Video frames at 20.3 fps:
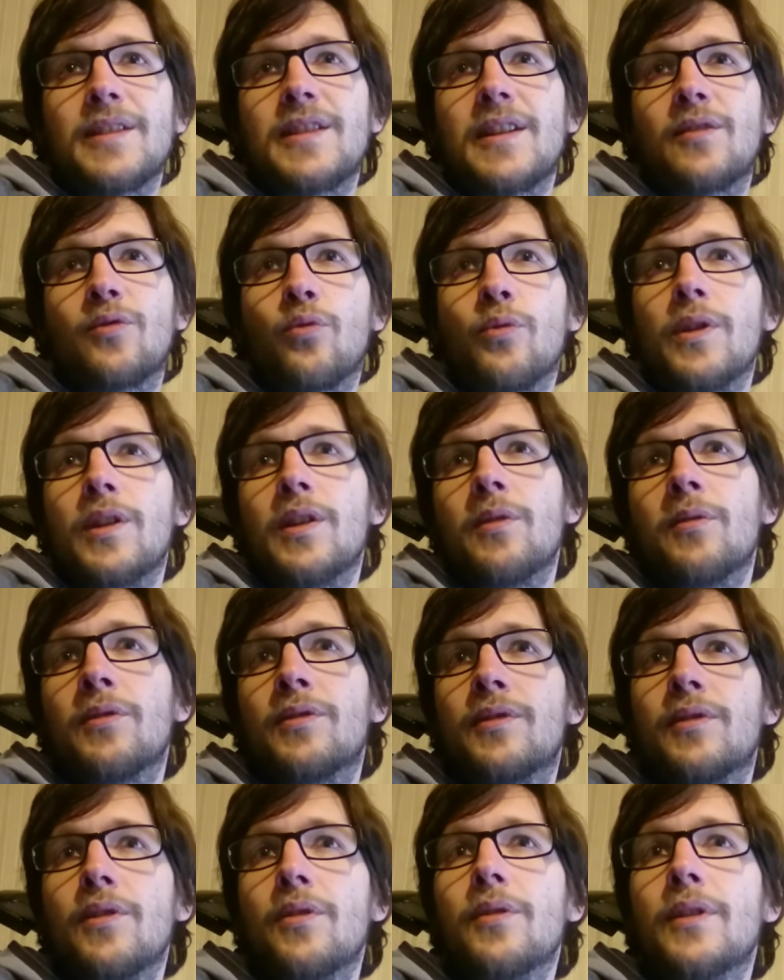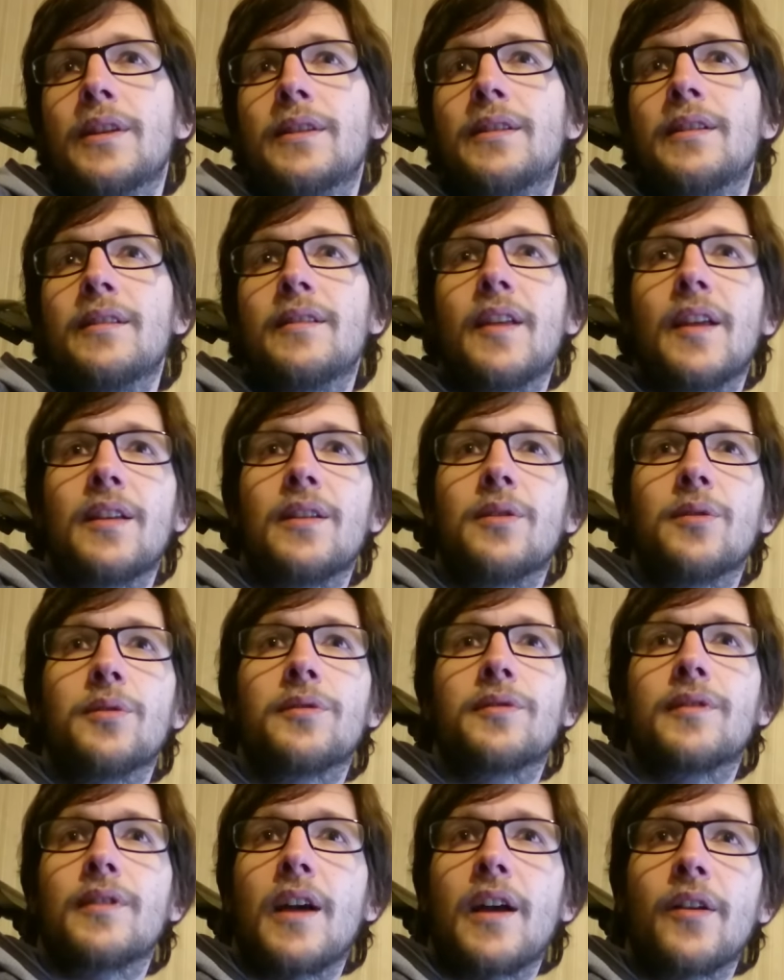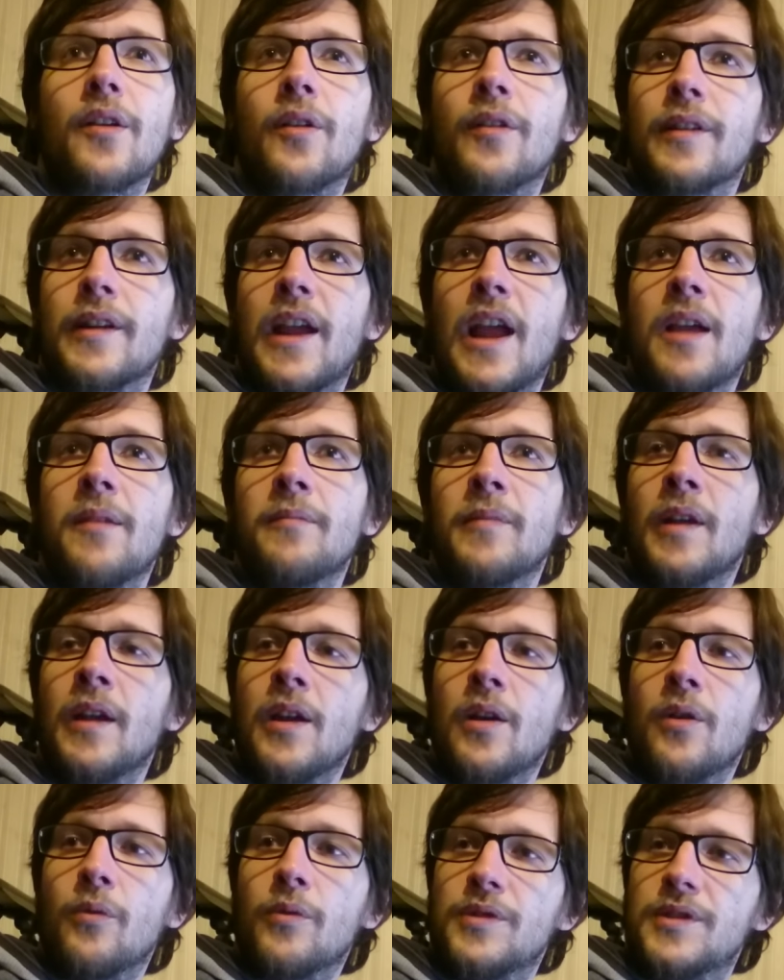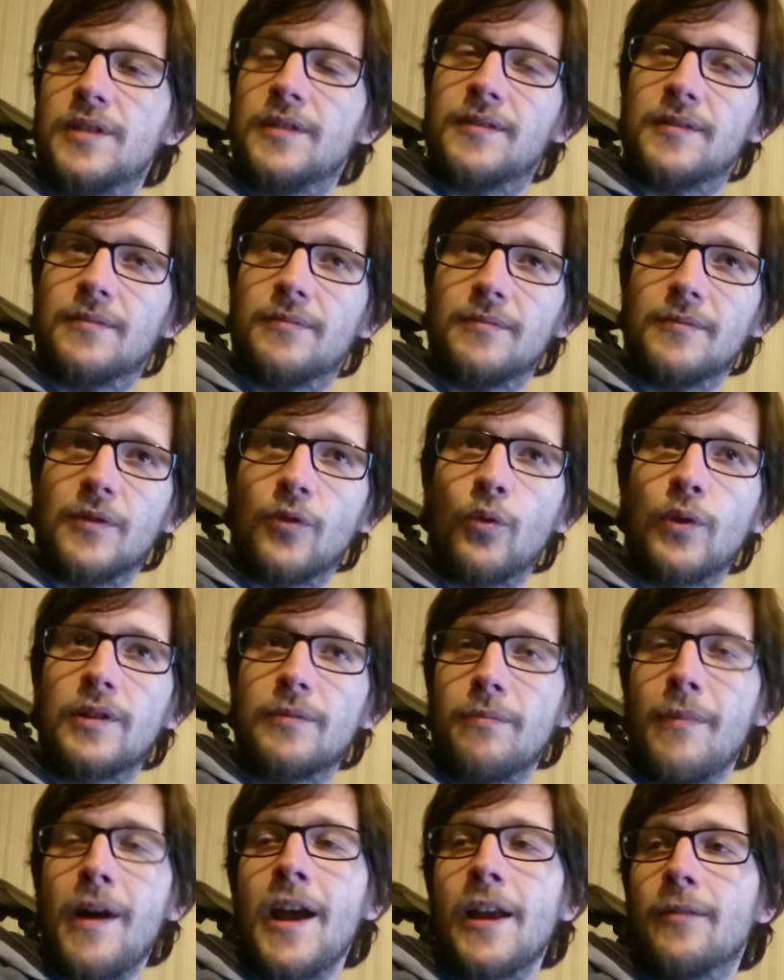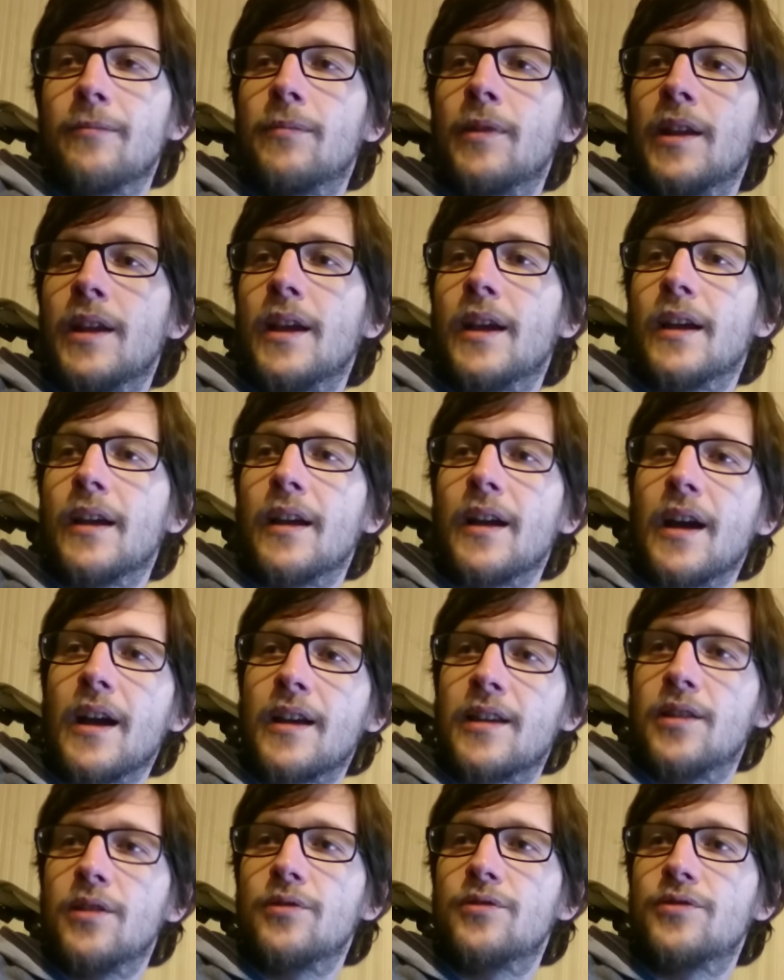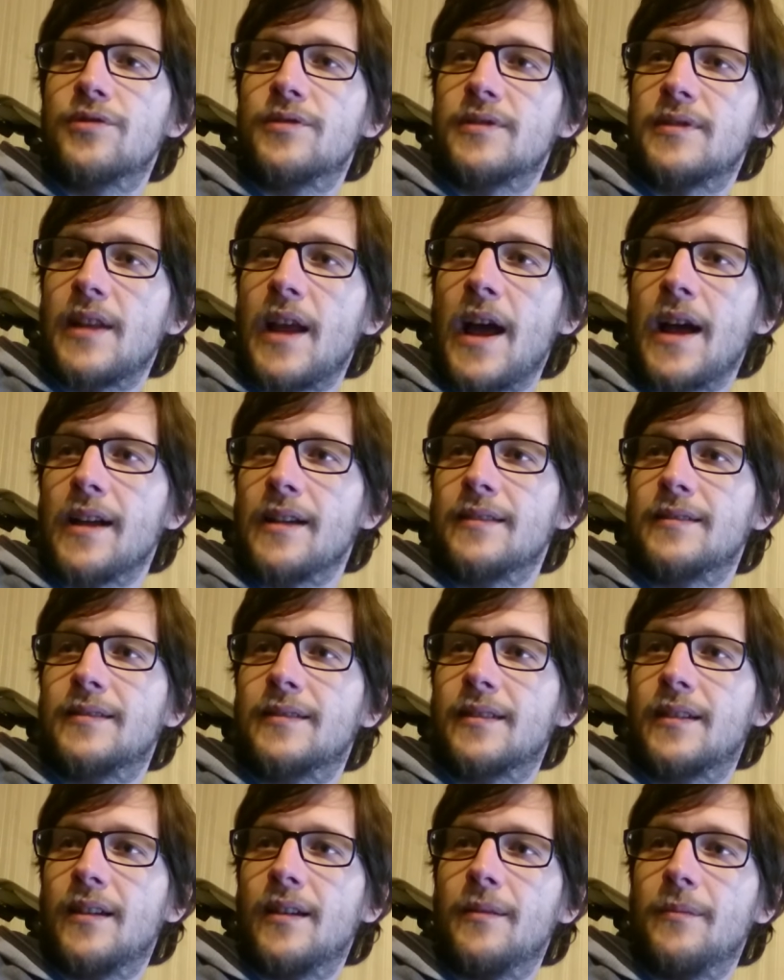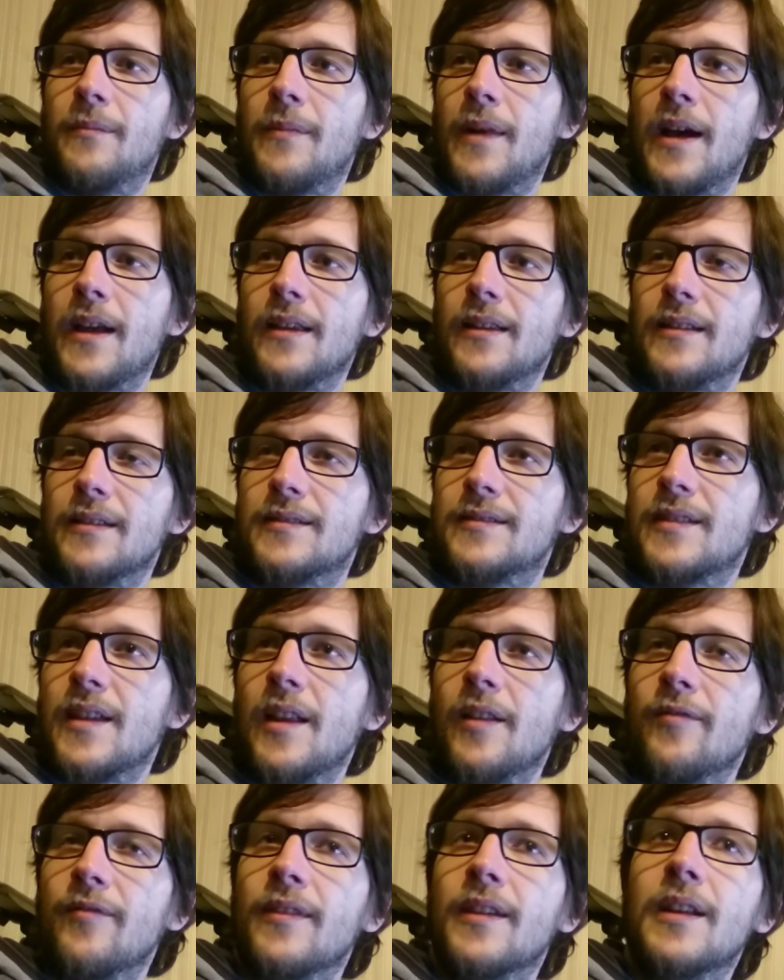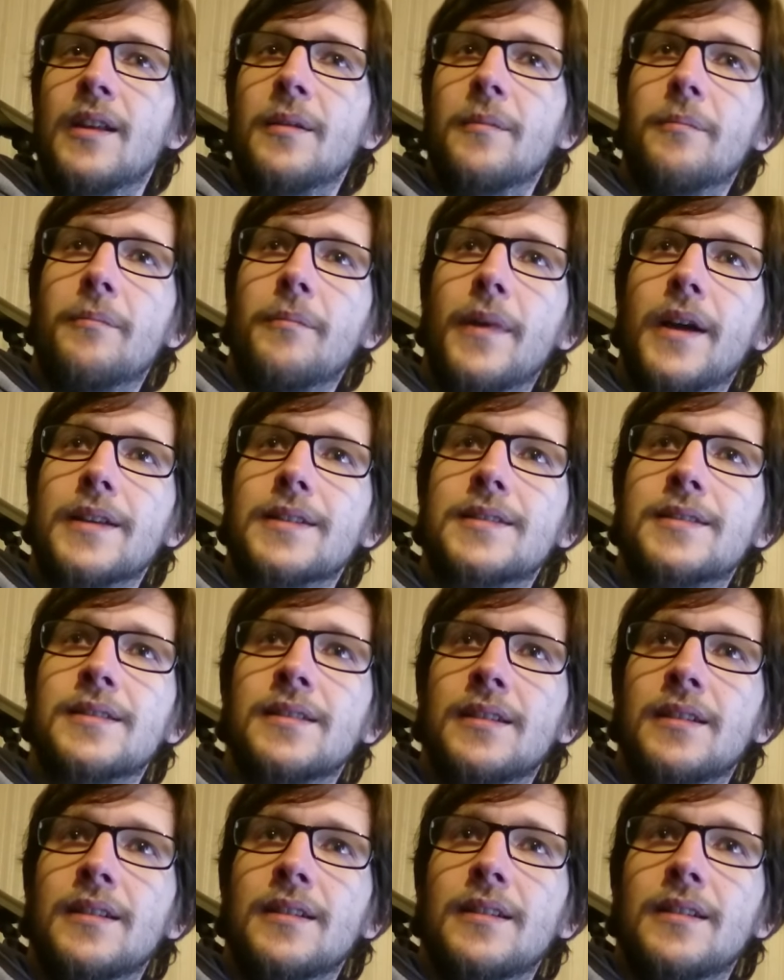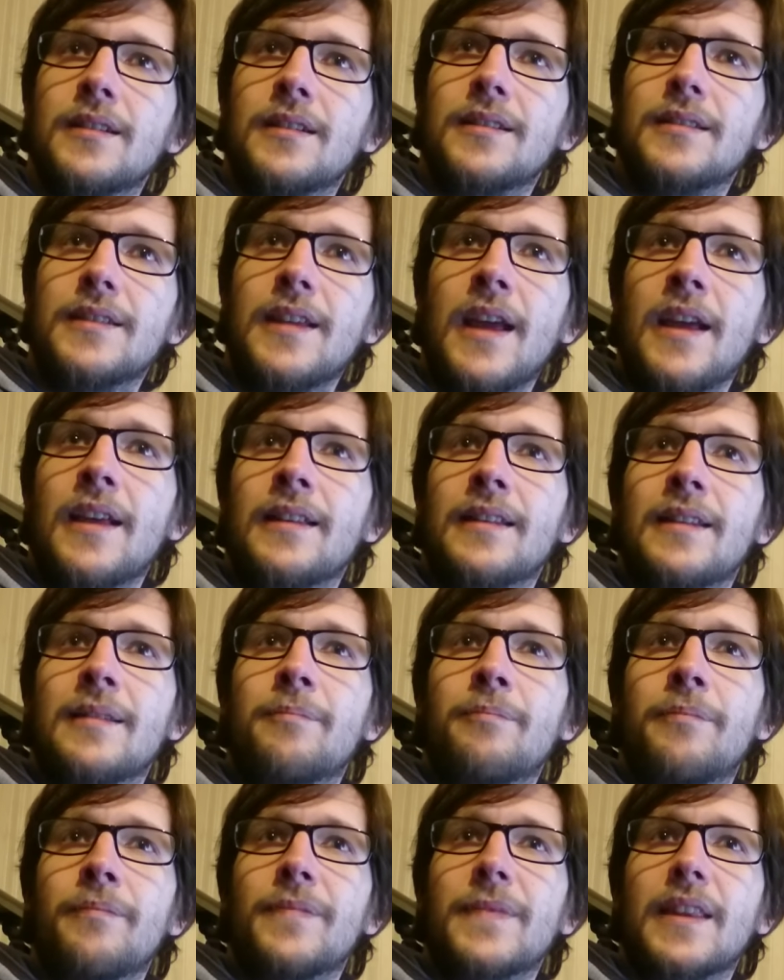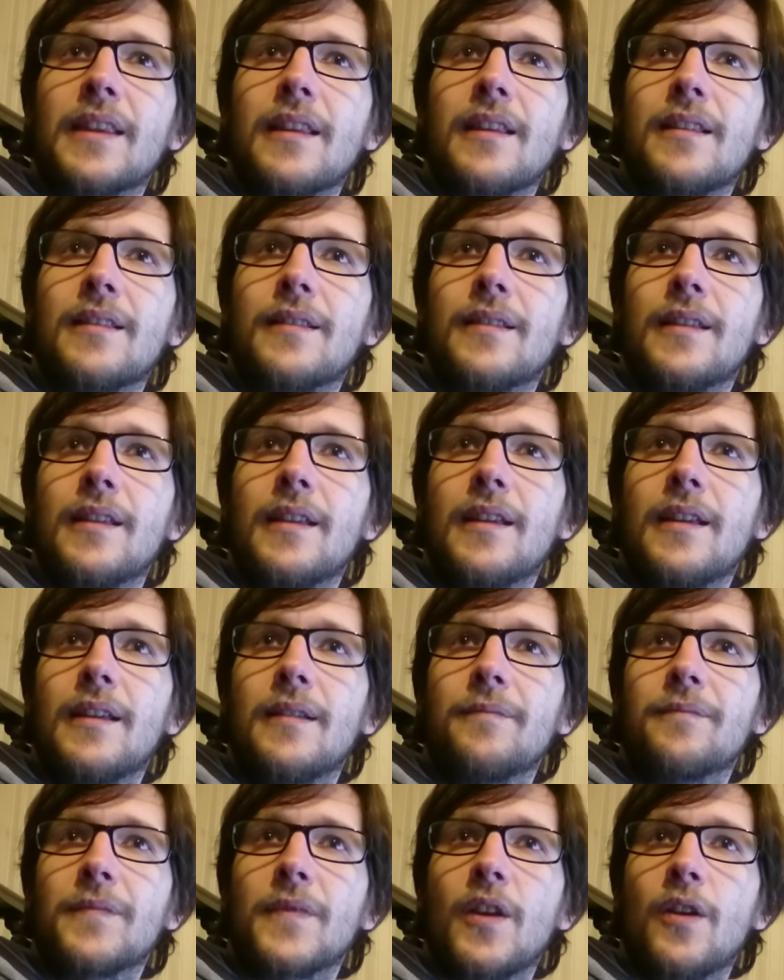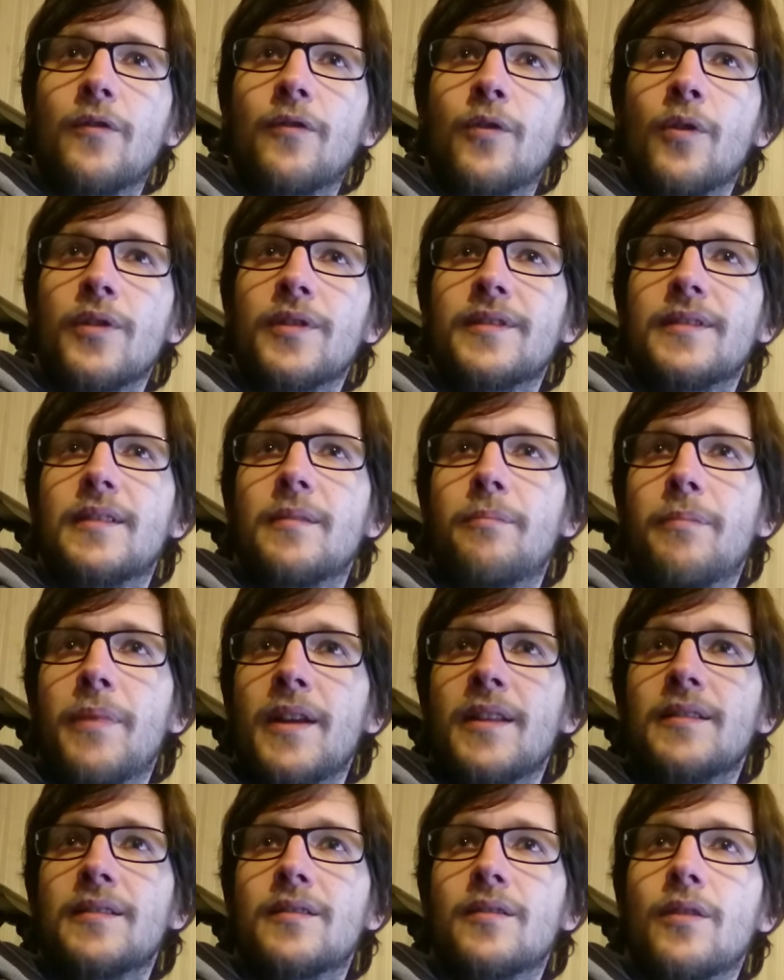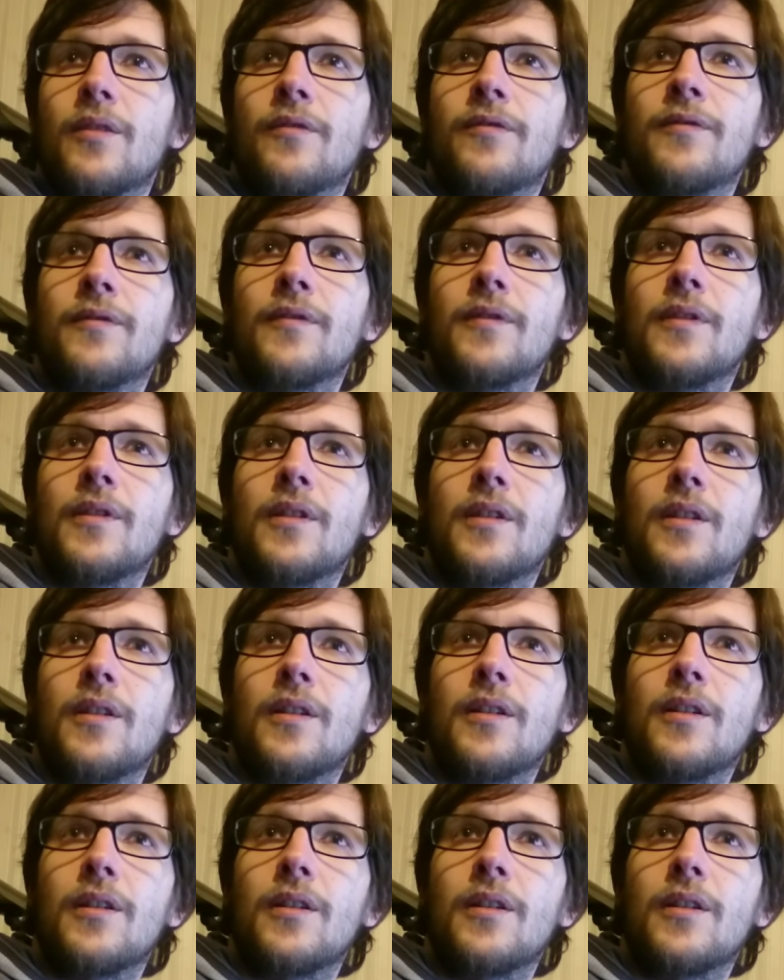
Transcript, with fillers: as much as we use unity they use another game which is which might be a, a huge task by itself but yeah the, the, uh, of course depends of